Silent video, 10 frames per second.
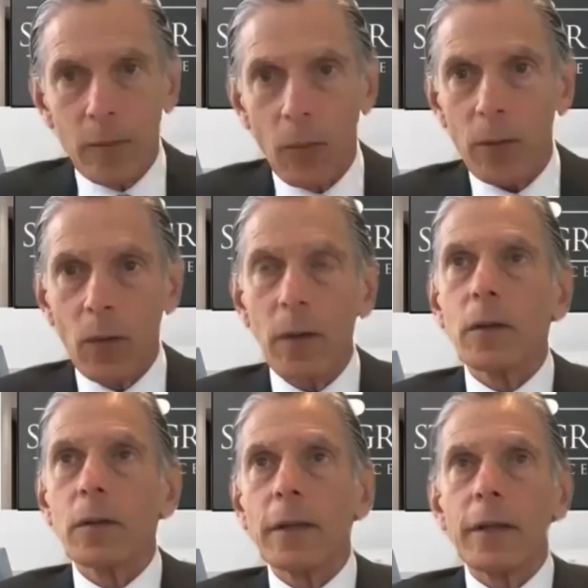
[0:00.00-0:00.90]
Great
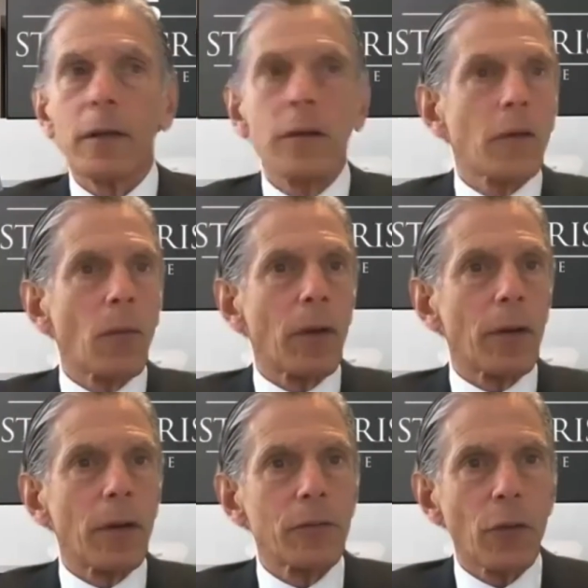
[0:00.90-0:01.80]
work, ladies. I want
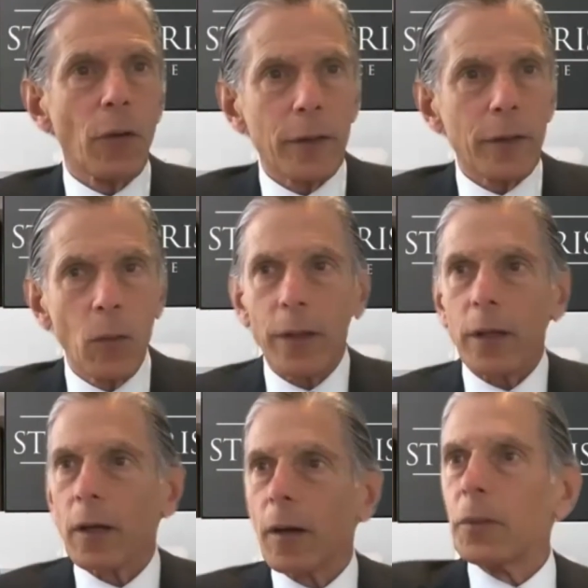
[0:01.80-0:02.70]
to try and
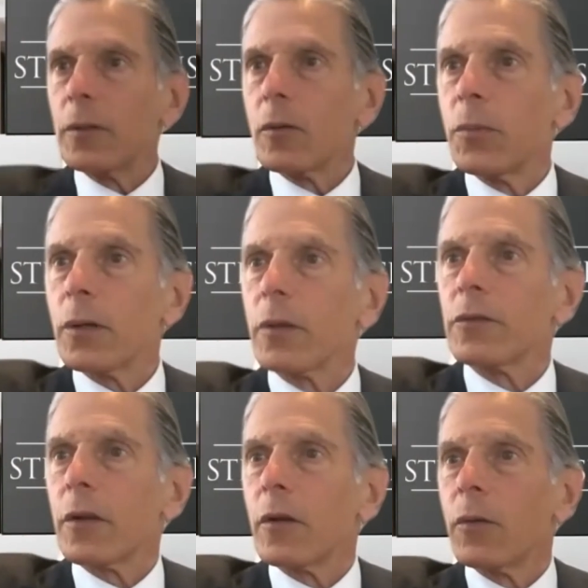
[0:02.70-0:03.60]
quicken up a little bit
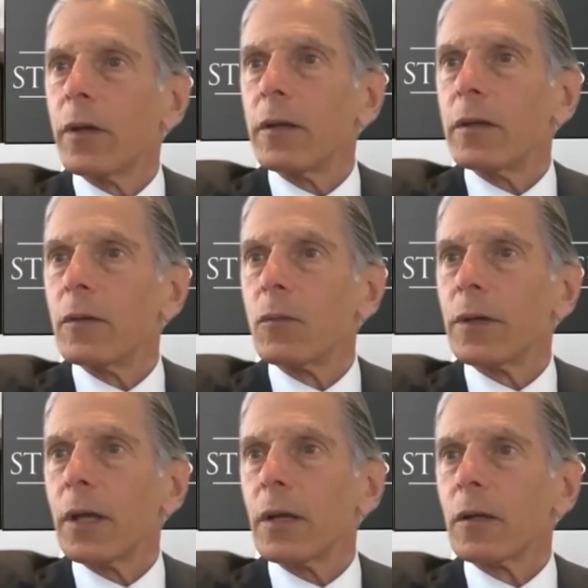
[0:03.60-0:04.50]
because I know we're
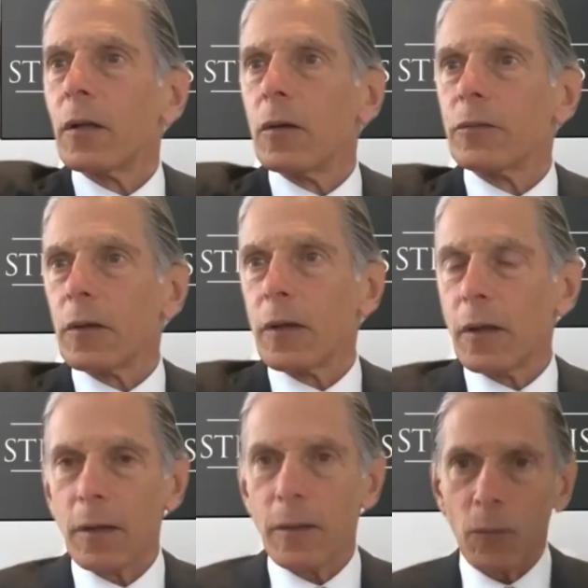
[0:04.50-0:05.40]
getting close, and
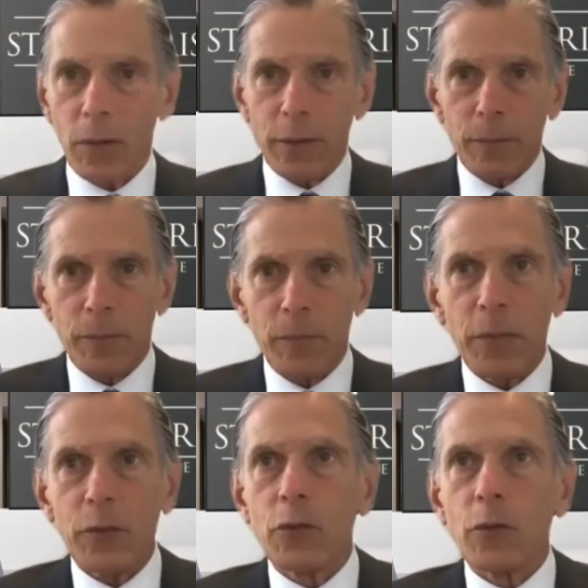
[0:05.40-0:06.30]
I want to
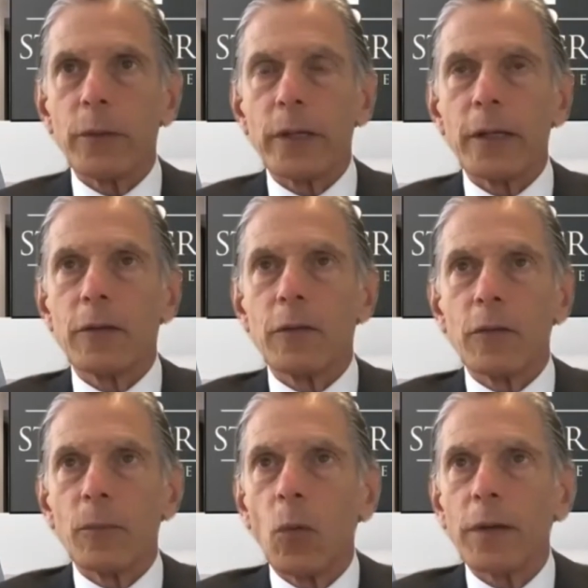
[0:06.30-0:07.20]
make sure that we can get to
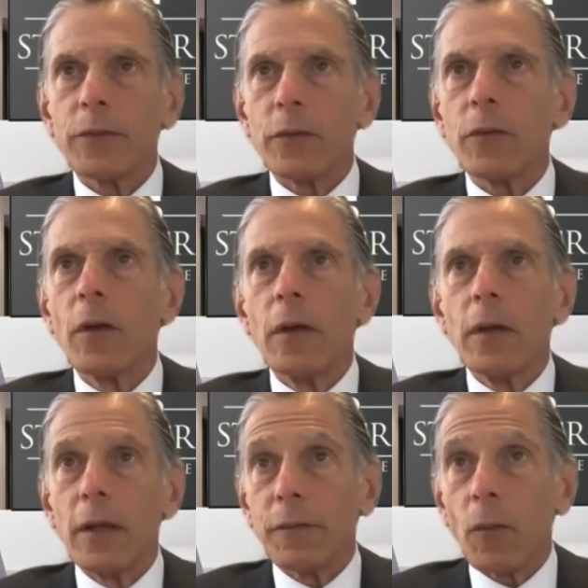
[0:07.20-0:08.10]
some questions
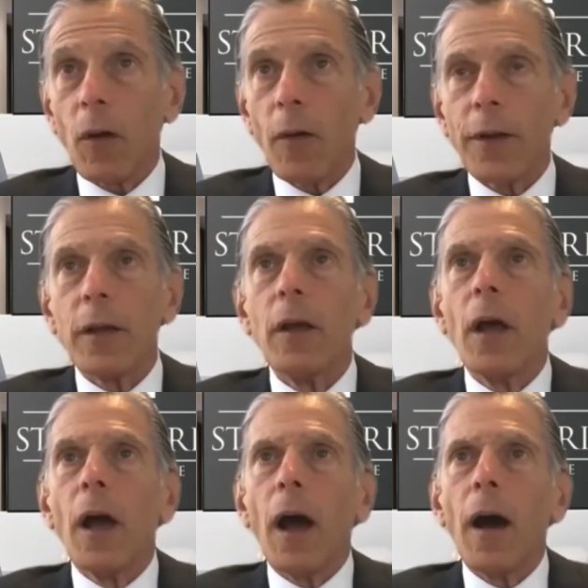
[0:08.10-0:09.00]
if there are any.
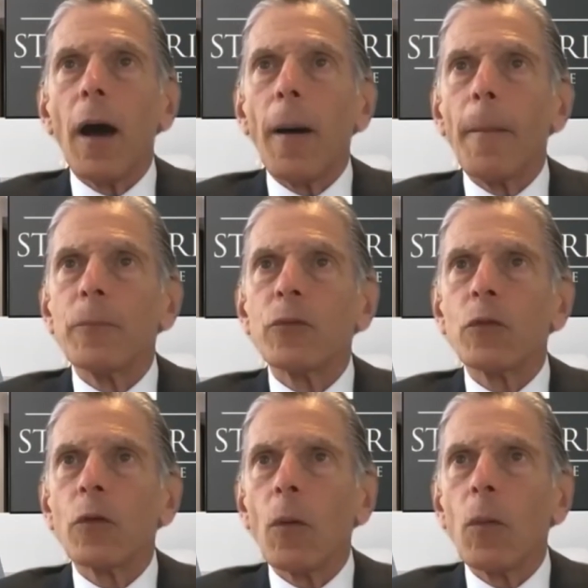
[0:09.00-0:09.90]

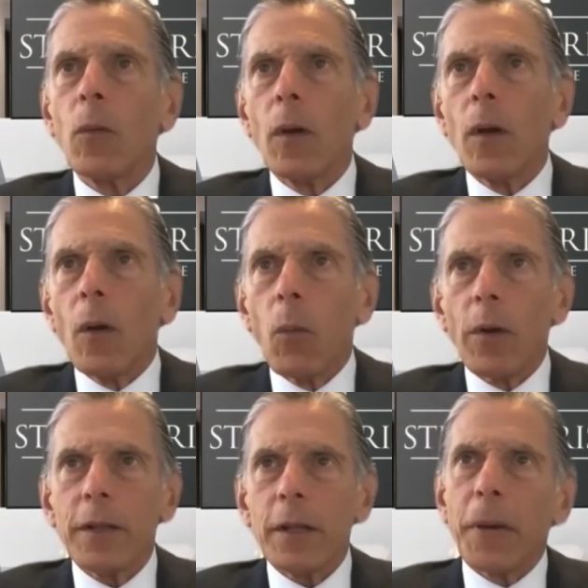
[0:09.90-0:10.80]
So what
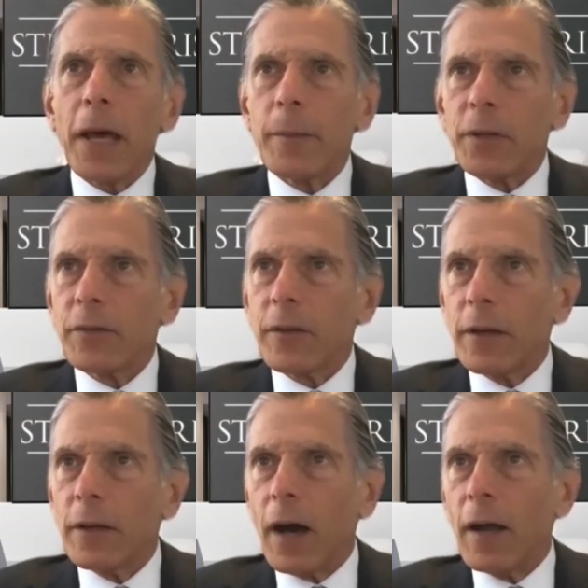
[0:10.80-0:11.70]
are the impediments that
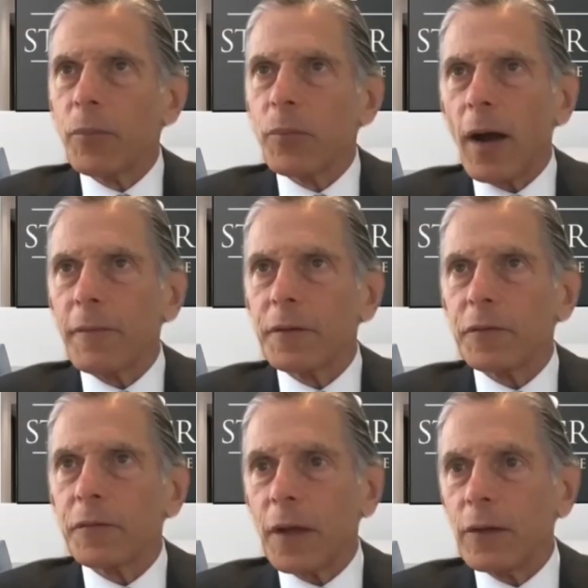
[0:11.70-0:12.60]

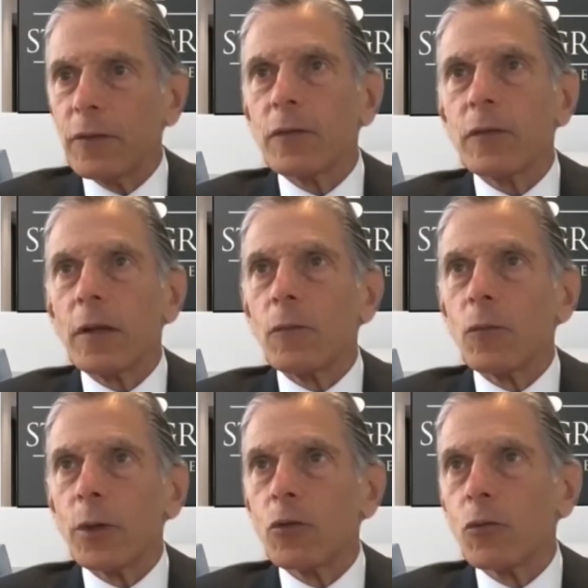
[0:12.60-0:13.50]
nonprofits face in
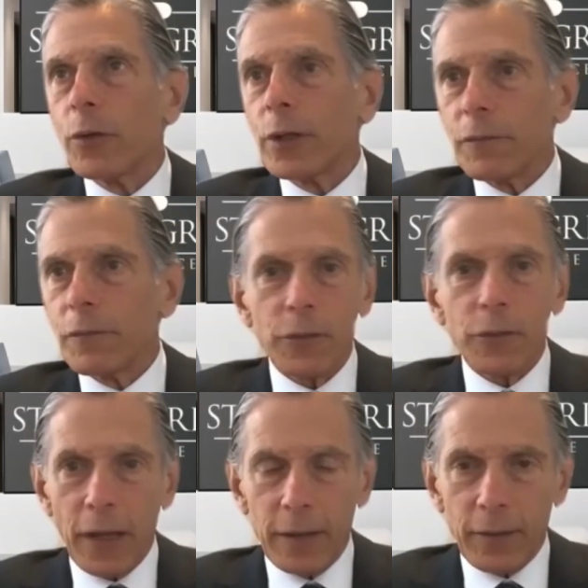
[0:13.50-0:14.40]
recruiting diverse
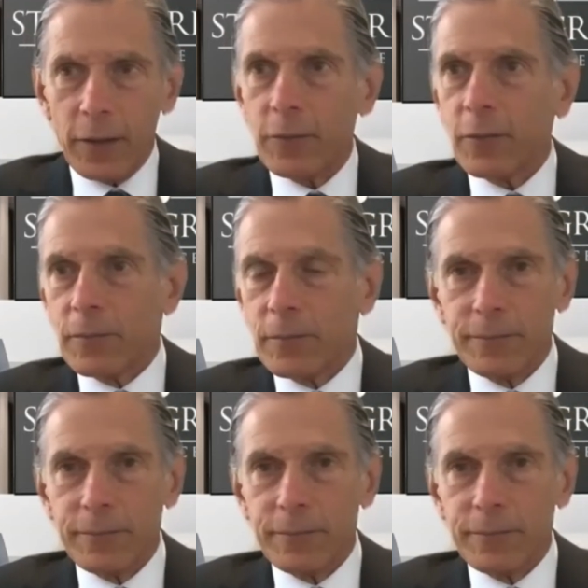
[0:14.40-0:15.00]
candidates?